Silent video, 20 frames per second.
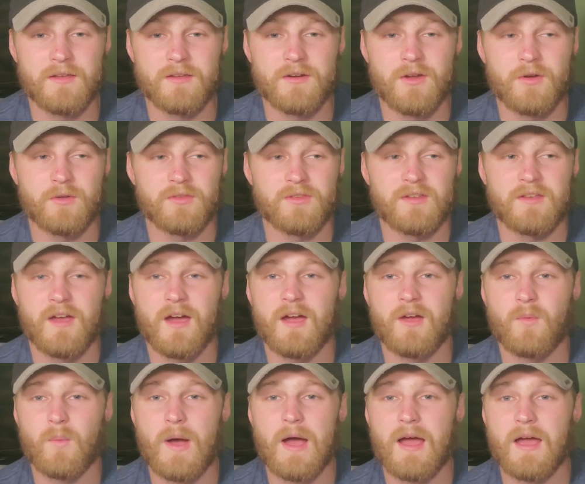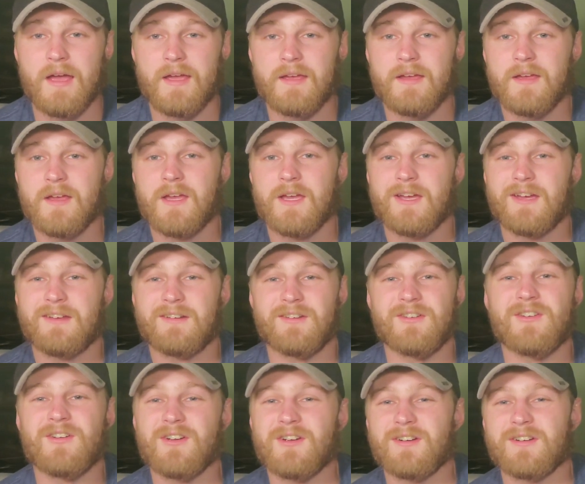you know, D I Y
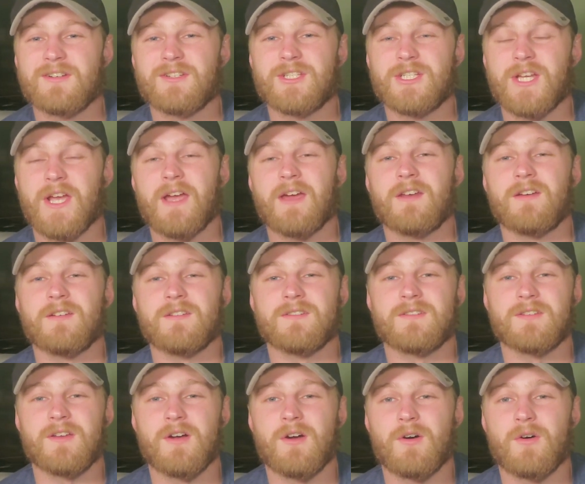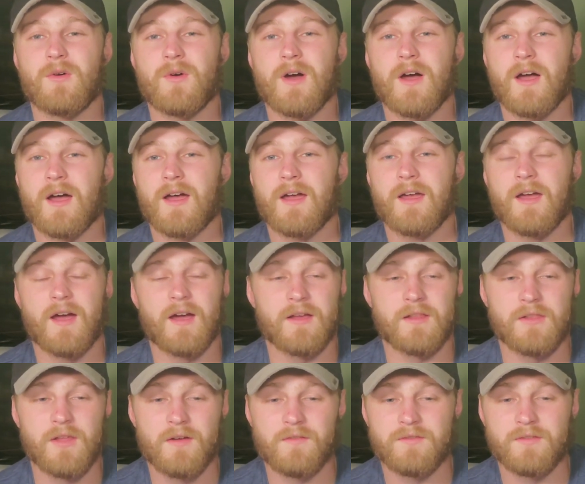nerd channel. So I, I
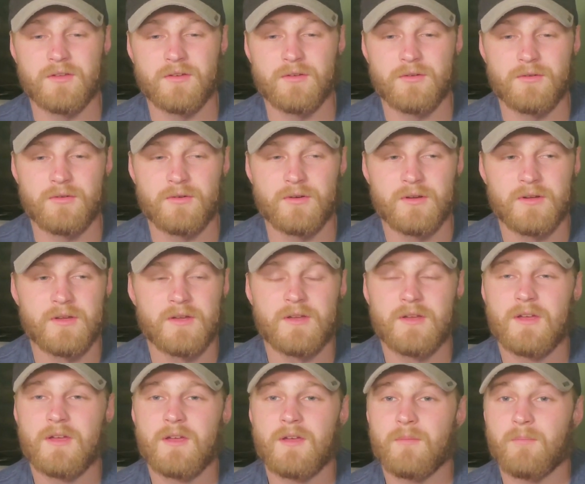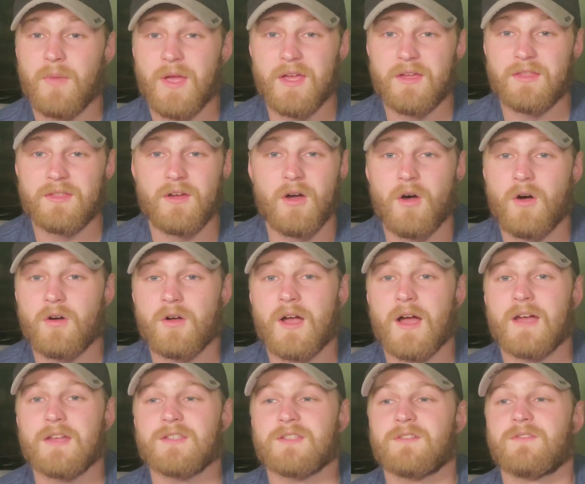love to make all
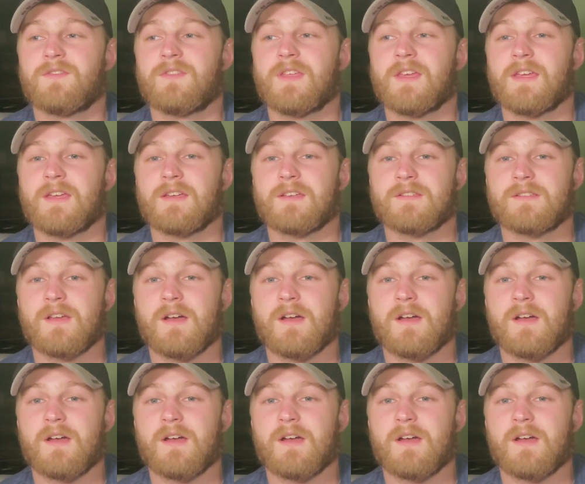kinds of things.